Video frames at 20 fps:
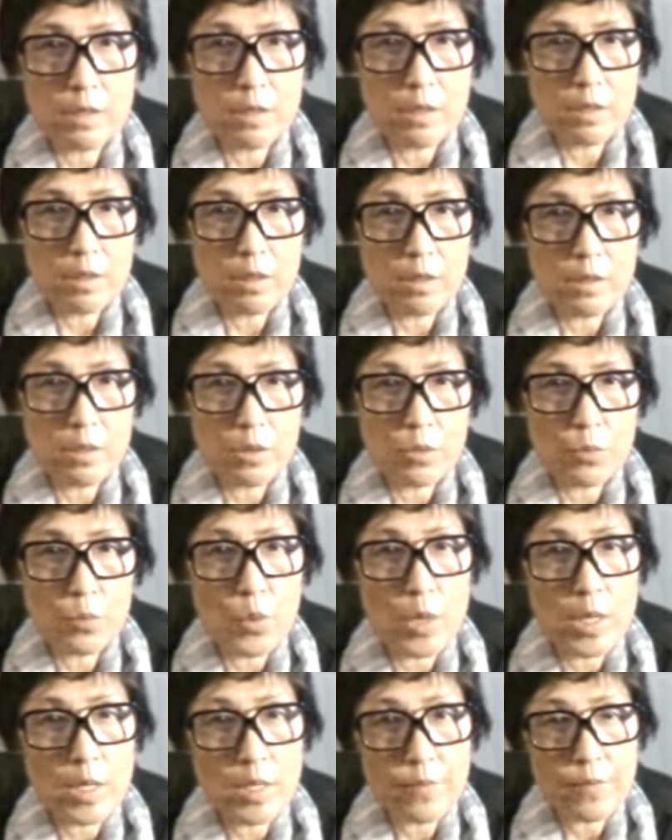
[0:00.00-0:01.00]
it's
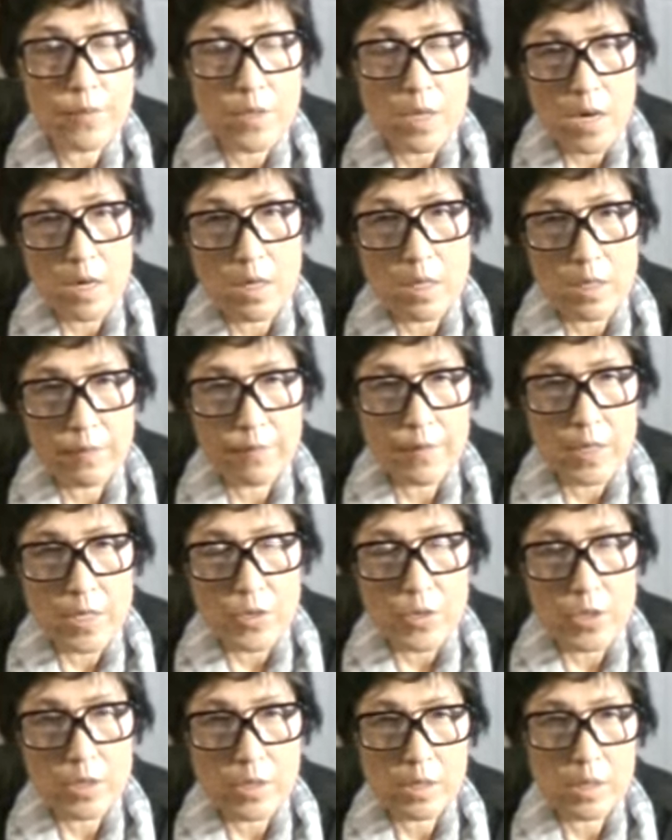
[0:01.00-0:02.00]
one of the RNA
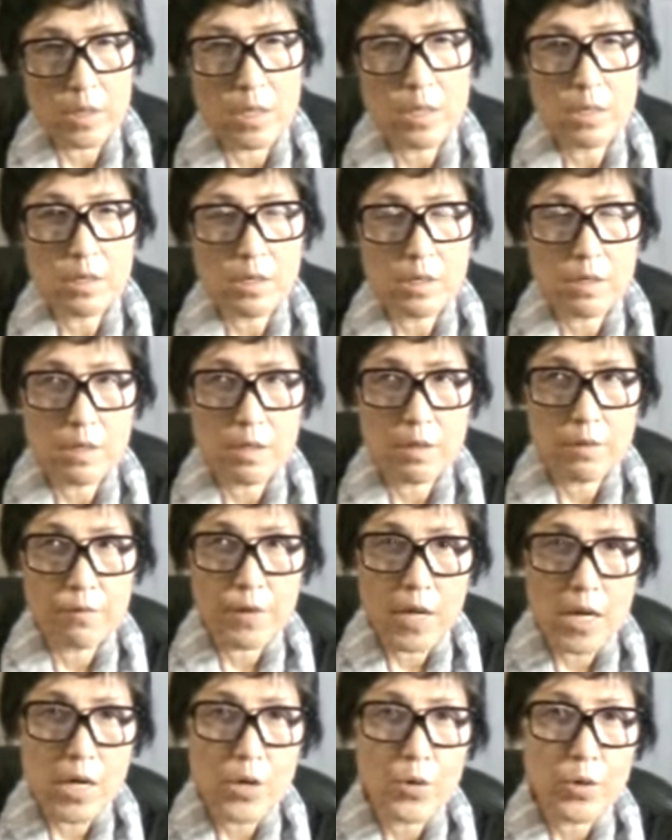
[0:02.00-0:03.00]
virus. It's the
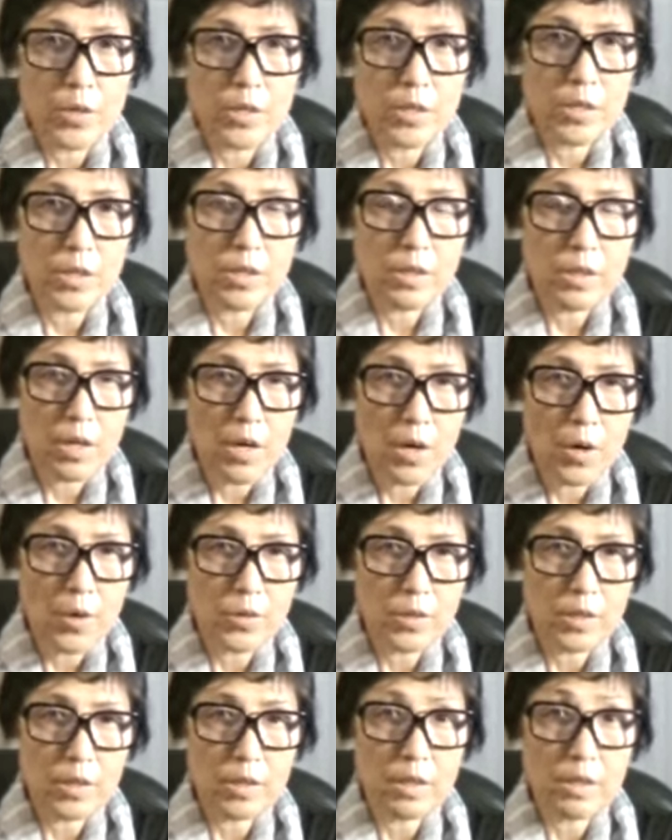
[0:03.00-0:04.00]
virus
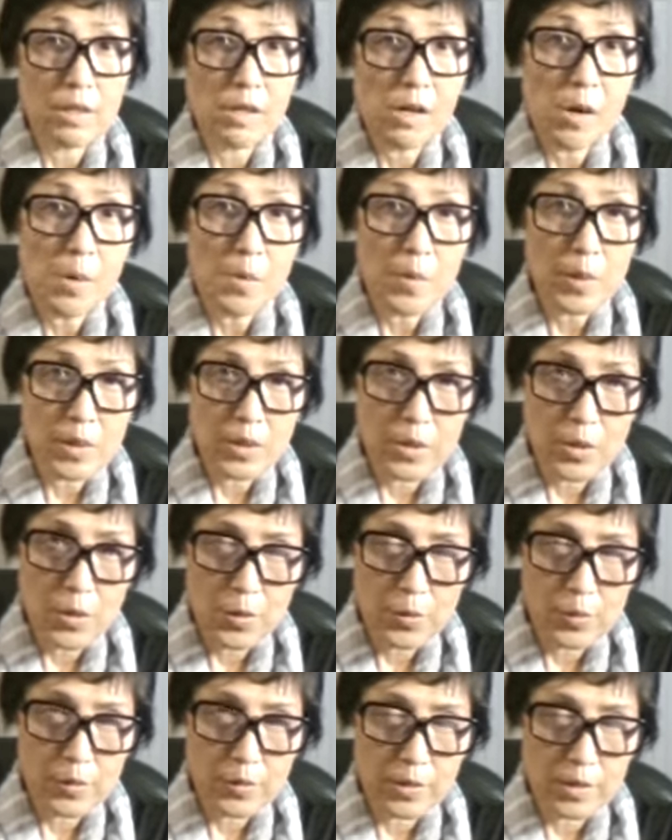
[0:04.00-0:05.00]
caused the common
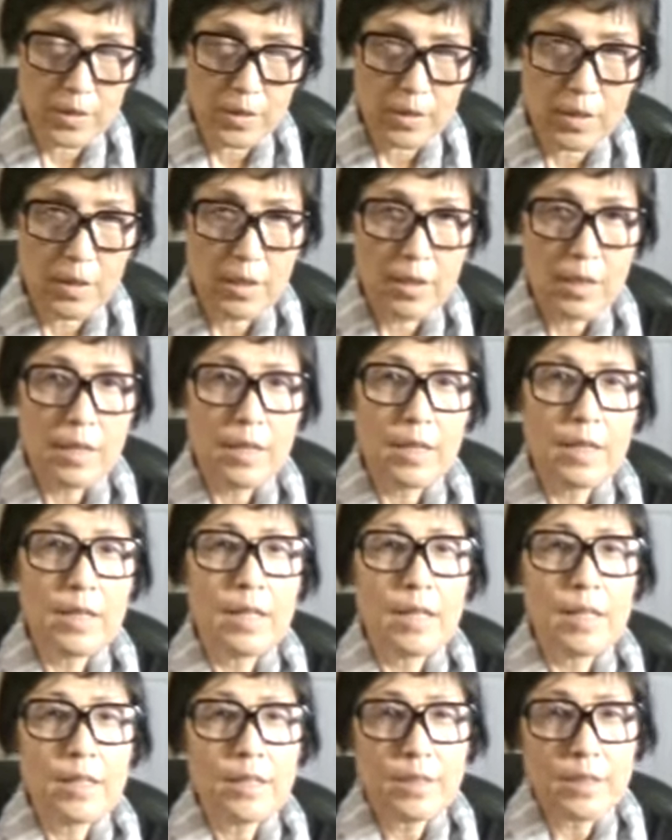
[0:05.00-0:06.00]
cold.
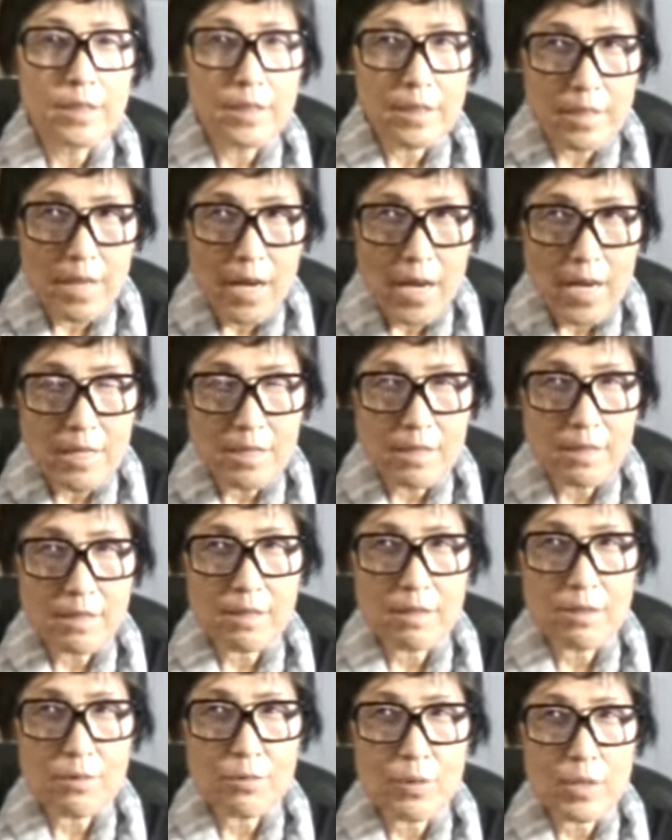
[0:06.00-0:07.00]

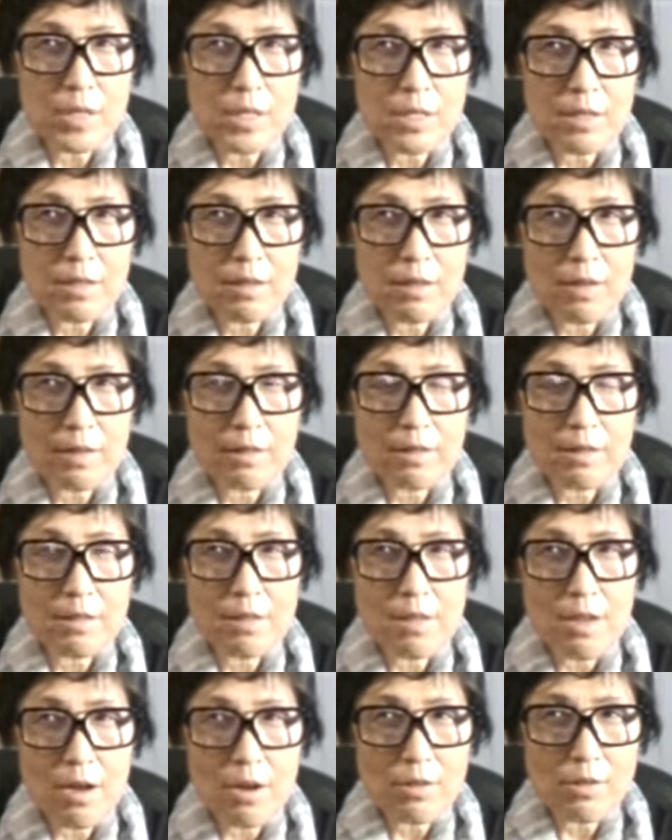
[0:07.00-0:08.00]
It was like
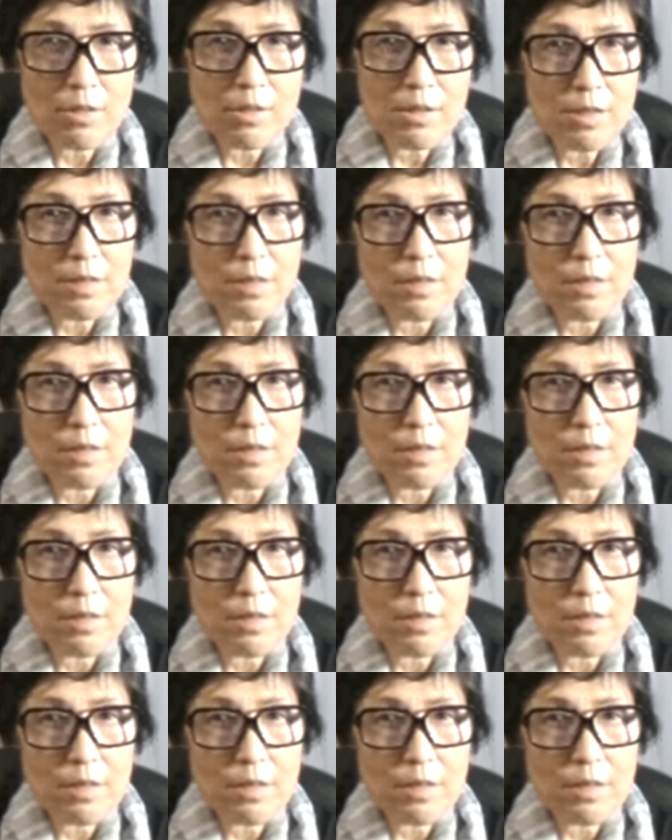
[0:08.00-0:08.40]
not